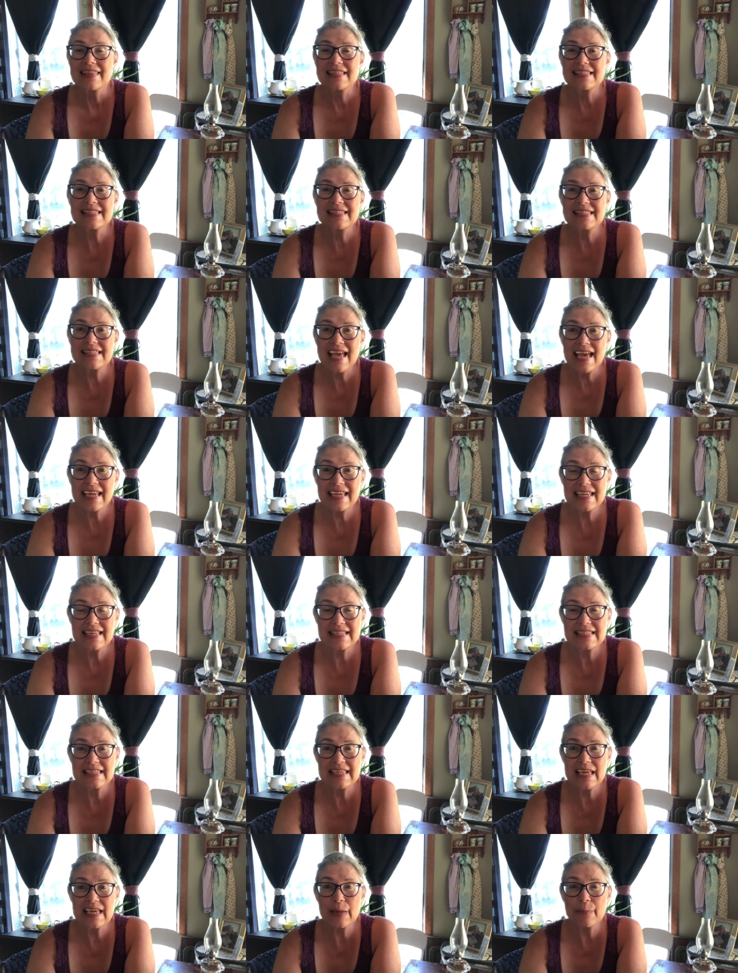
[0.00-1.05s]
The second
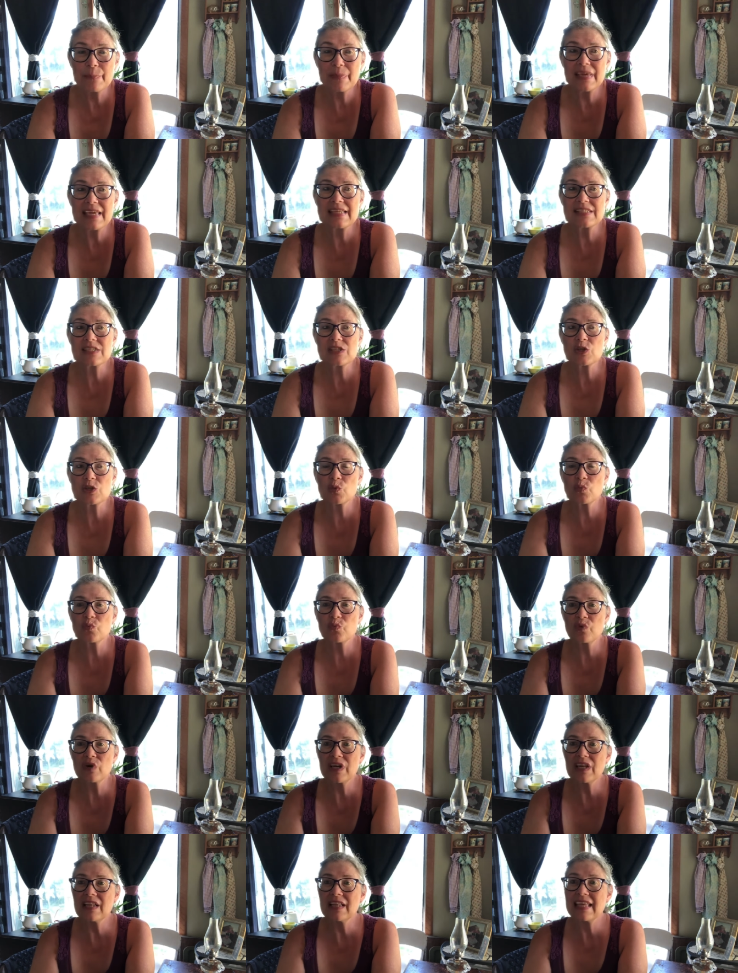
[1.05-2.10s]
tip is to
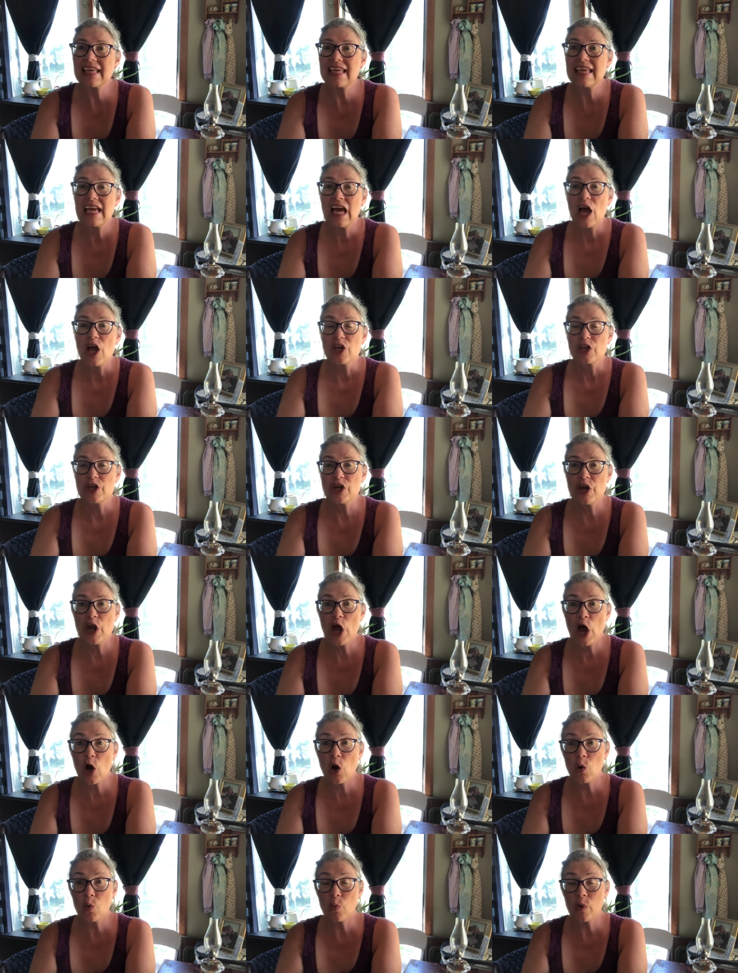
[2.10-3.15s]
really
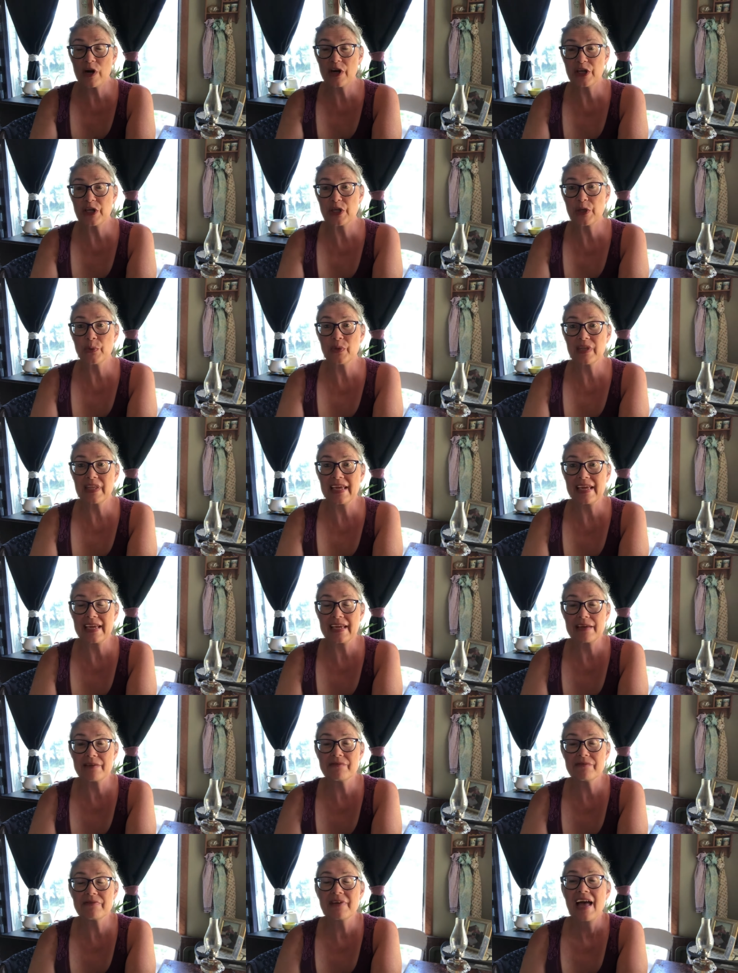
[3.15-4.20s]
know where you
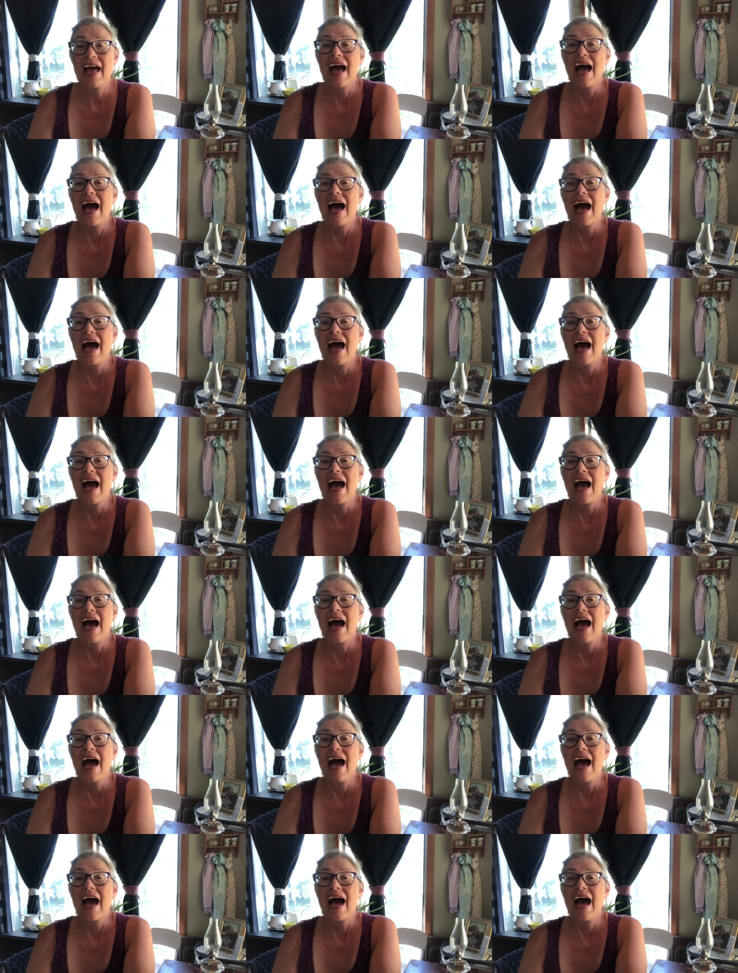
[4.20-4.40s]
live.